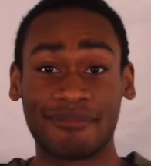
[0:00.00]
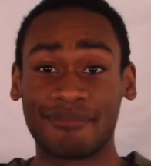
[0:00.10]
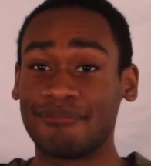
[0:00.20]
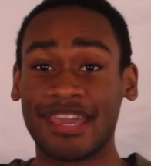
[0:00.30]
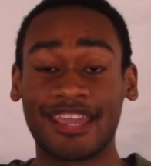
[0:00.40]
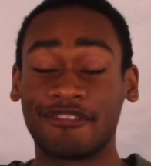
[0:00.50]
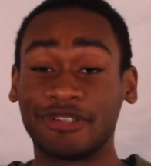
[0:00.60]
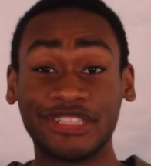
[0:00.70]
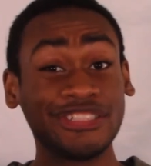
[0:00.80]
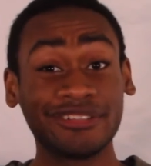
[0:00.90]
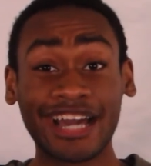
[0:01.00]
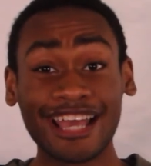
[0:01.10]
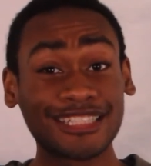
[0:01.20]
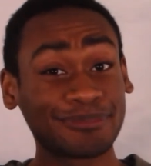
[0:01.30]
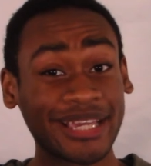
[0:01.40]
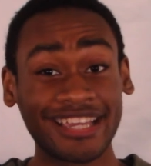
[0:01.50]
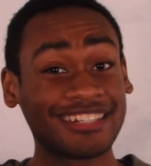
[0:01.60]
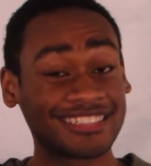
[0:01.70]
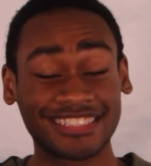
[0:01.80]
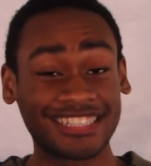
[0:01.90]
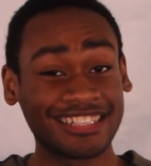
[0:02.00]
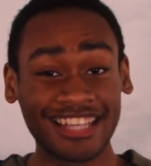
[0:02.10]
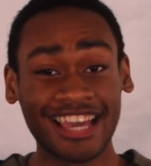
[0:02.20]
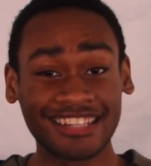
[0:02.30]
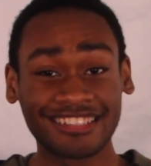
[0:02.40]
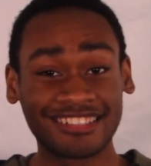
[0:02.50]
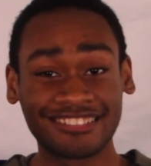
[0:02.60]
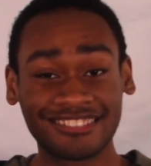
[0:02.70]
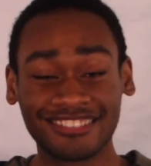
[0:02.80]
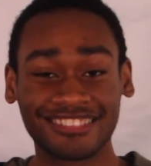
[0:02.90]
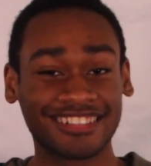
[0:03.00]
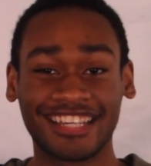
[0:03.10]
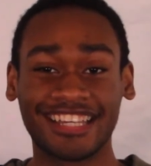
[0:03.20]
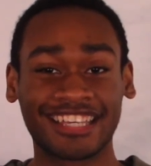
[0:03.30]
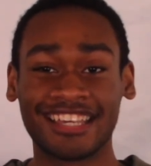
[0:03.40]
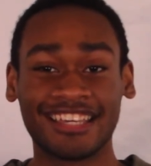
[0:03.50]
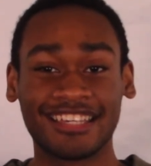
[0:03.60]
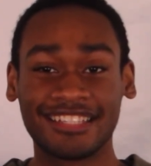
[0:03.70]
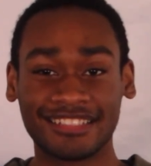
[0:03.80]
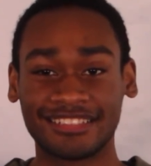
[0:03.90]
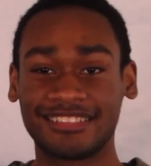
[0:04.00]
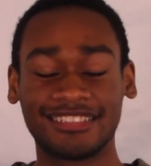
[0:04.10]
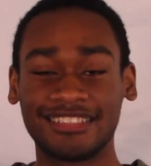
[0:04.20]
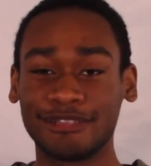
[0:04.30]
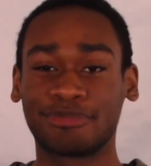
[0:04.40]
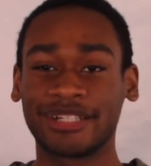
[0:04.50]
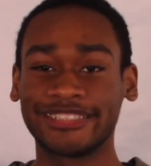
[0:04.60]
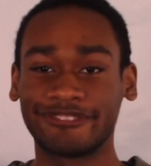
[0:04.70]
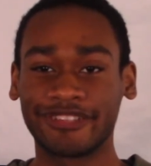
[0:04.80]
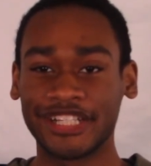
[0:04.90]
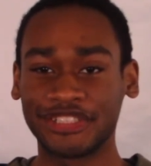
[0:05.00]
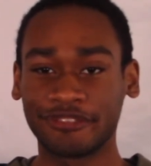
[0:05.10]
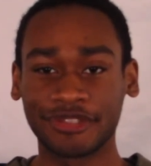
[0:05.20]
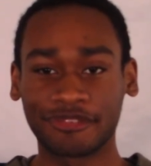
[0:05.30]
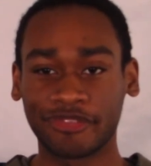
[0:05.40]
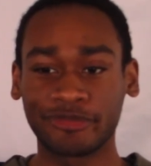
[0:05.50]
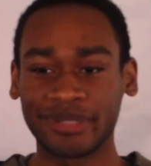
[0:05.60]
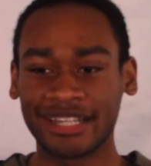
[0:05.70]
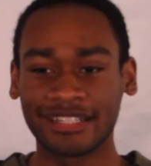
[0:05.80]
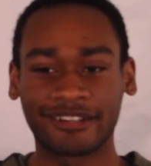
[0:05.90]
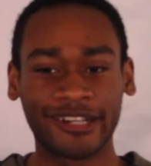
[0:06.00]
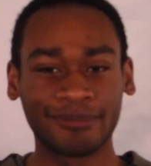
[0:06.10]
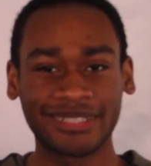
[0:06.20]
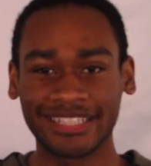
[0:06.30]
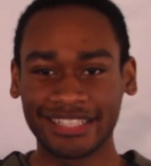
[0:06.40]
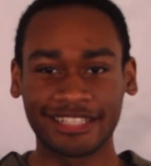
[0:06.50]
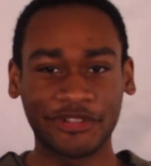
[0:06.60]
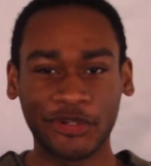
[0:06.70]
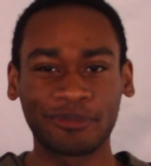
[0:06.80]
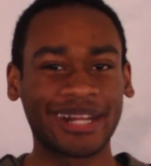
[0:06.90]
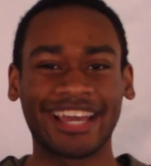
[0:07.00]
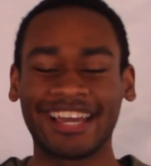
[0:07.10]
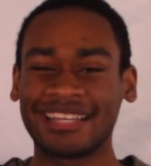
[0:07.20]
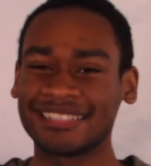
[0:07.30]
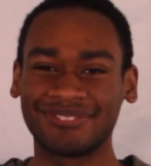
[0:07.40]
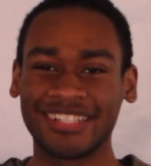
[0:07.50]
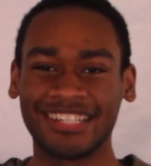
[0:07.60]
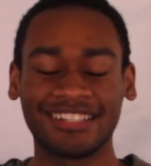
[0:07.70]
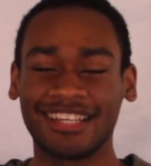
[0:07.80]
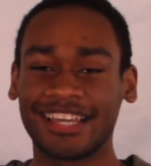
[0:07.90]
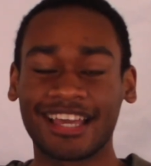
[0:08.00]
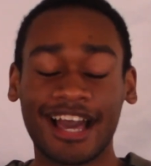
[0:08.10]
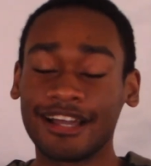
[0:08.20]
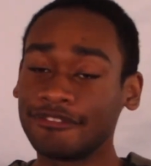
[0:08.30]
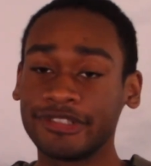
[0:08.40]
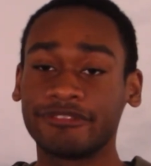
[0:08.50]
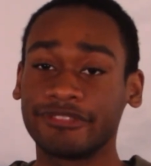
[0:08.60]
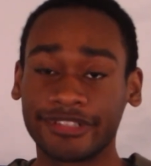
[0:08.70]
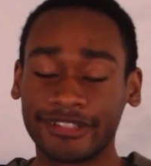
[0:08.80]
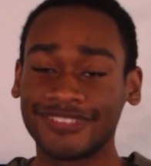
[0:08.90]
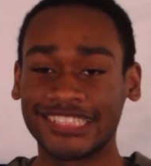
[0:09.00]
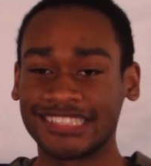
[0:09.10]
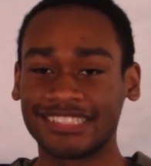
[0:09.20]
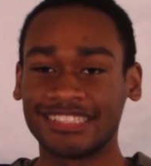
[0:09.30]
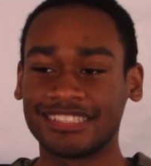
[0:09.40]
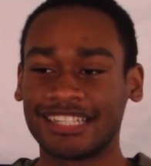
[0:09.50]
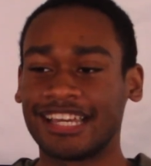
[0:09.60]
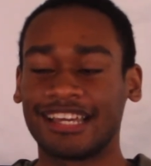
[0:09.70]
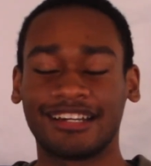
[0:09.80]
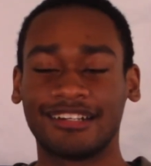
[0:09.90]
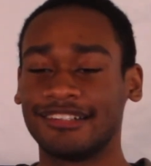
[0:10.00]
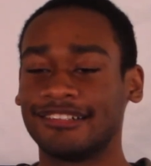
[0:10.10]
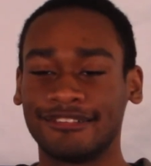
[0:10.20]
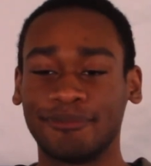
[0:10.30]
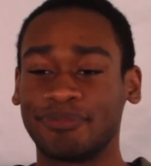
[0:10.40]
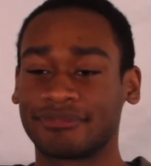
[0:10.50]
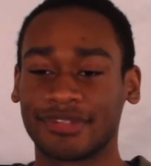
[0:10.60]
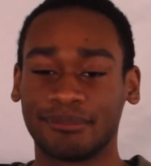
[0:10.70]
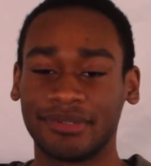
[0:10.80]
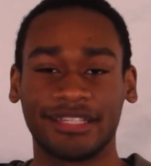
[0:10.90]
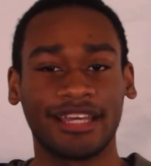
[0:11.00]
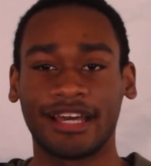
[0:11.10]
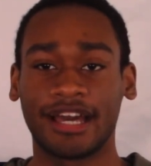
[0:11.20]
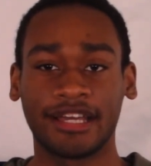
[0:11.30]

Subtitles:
man, wouldn't you guys pay to see that though? Like, is to see Brendan Fraser with a robotic arm kicking Cobra ass, man? Like, I would have loved to see that. But yeah,